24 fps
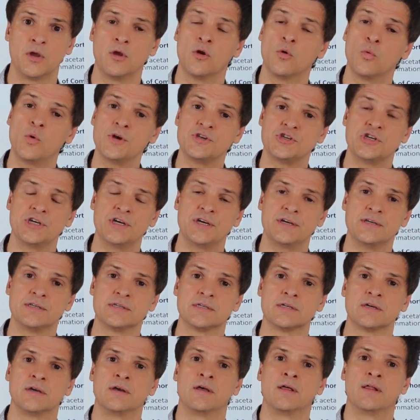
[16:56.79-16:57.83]
which
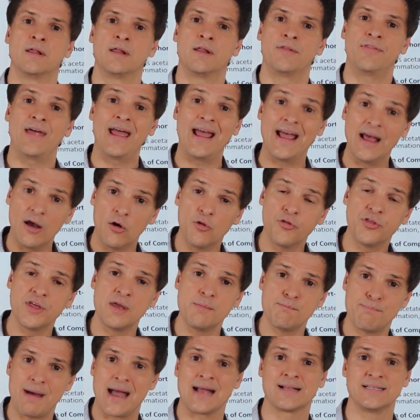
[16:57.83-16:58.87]
is the healthy
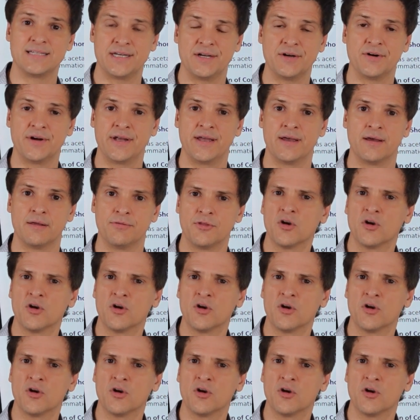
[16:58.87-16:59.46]
bacteria.